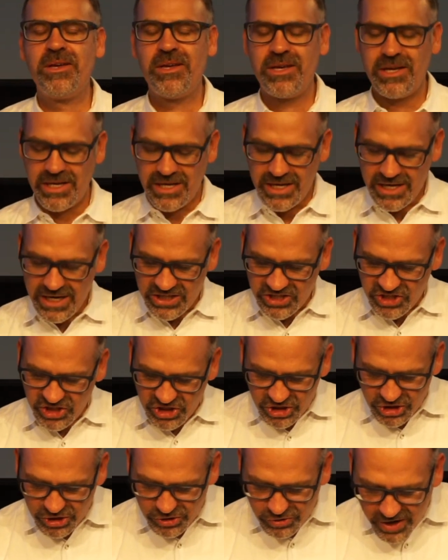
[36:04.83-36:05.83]
he has
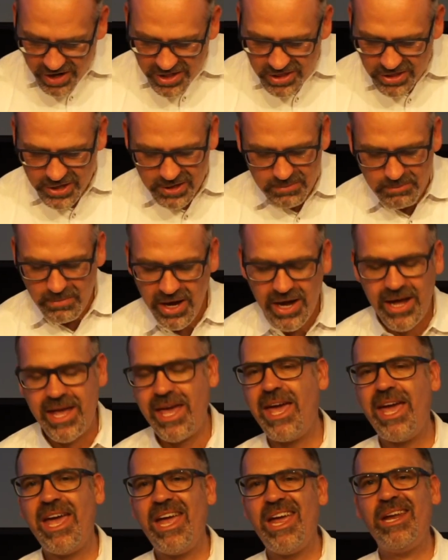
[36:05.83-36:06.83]
strengthened my
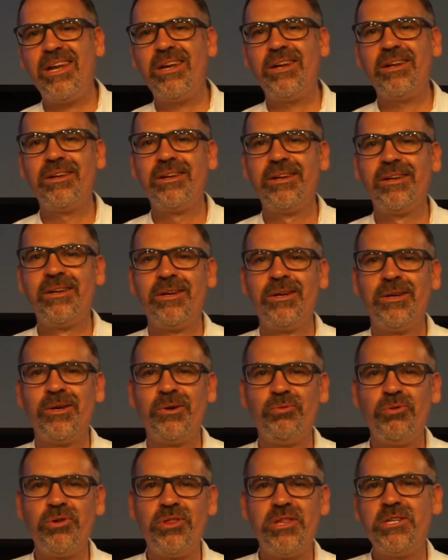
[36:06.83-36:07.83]
hand
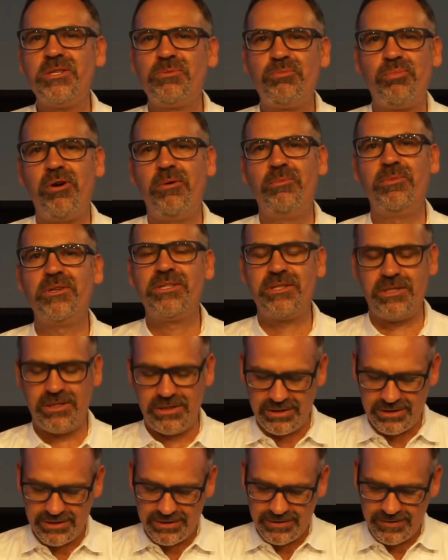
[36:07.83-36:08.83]
with his
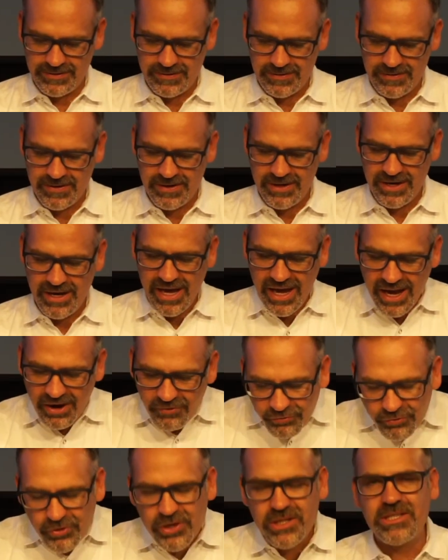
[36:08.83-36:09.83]
promises.
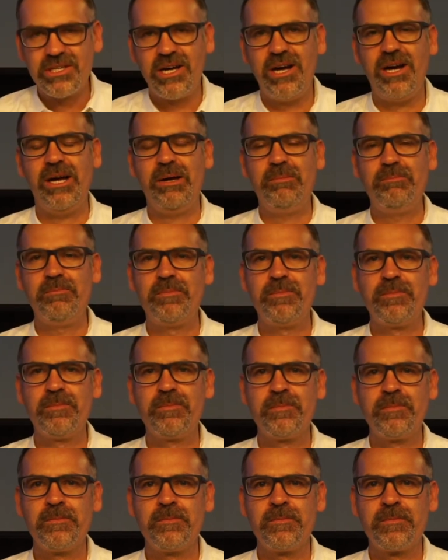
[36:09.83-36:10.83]
Every time.
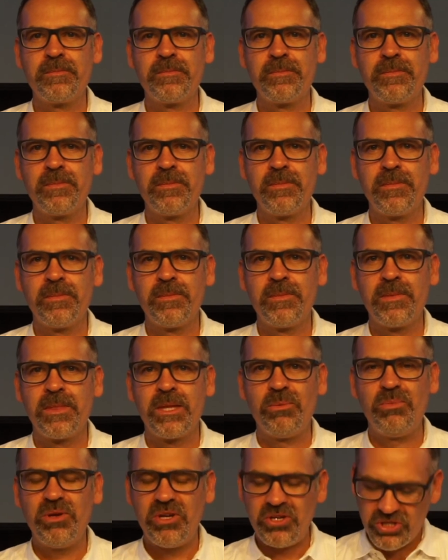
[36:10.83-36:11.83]

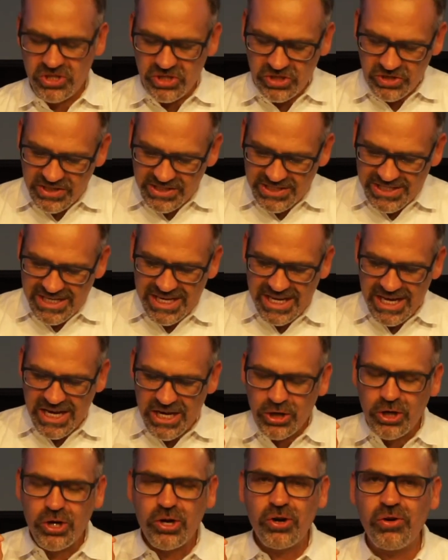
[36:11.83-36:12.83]
Because you see,
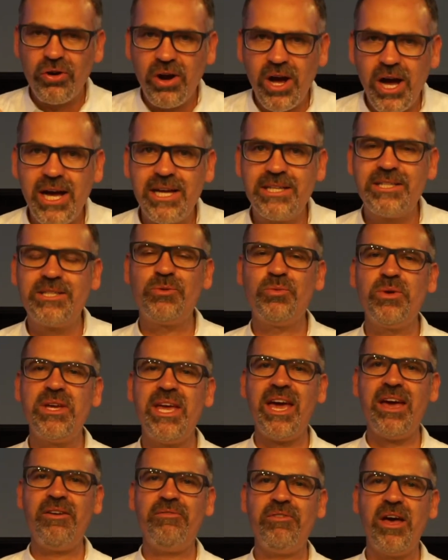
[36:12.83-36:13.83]
in Christ we
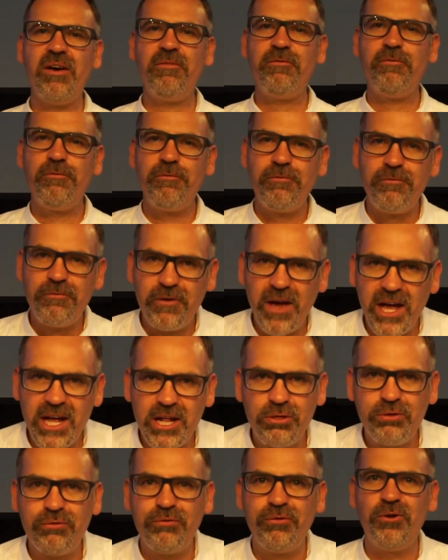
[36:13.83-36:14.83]
have a
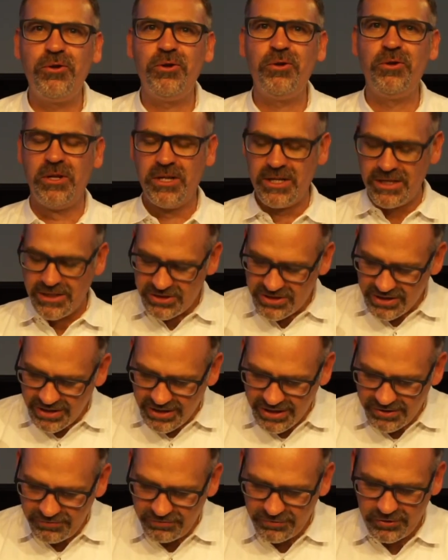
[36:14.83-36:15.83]
faithful
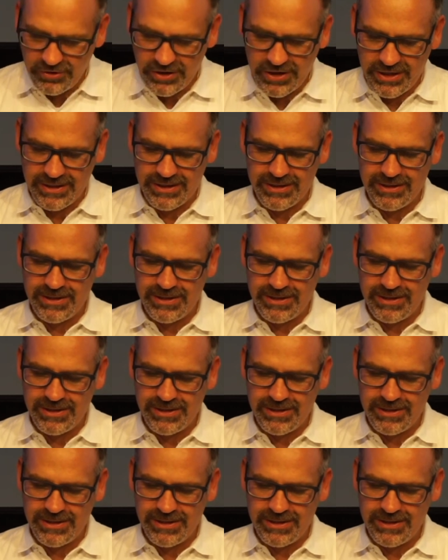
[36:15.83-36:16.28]
deliverer.